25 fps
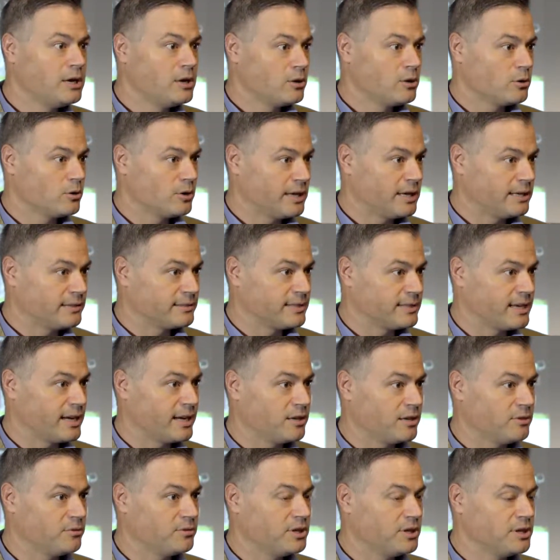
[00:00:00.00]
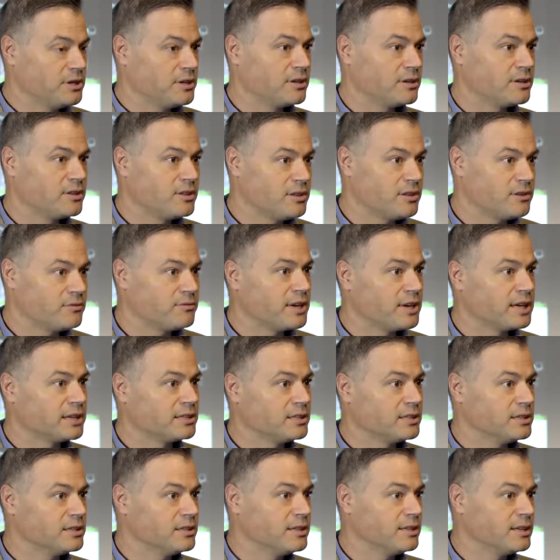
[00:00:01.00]
outside of the
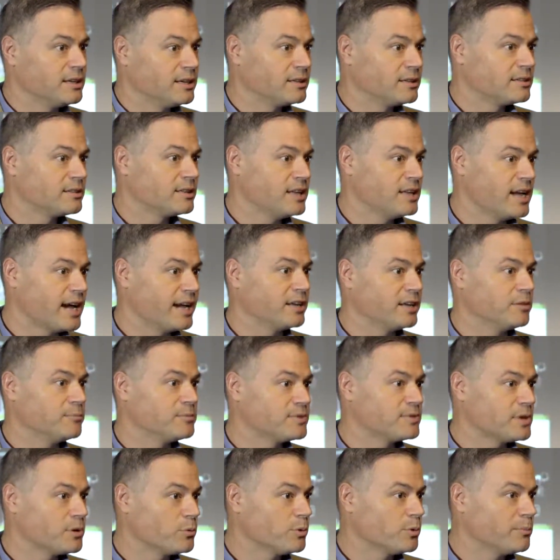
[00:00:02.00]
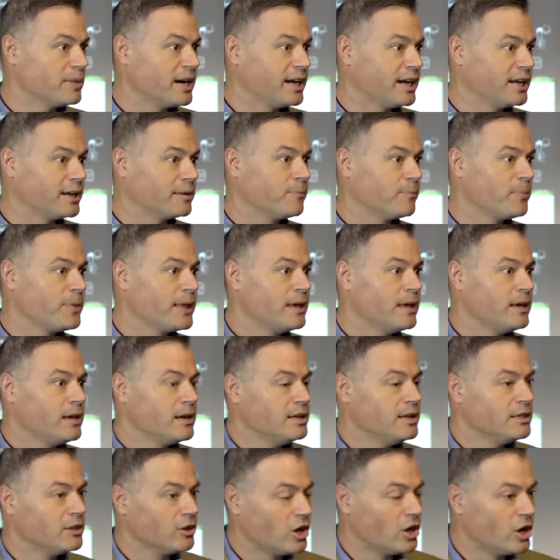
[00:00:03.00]
affected the items that we're buying.
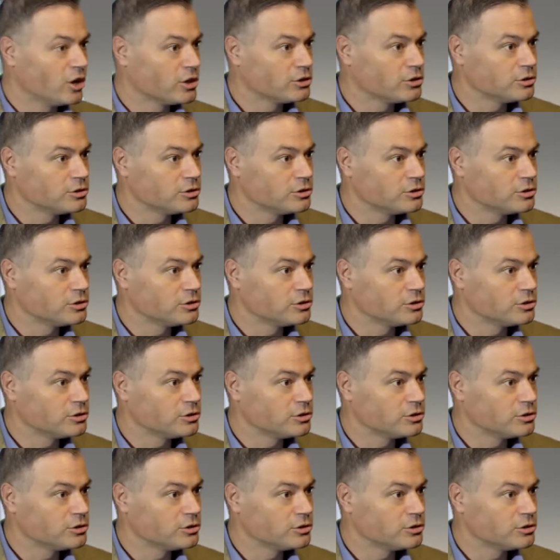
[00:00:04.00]
In the longer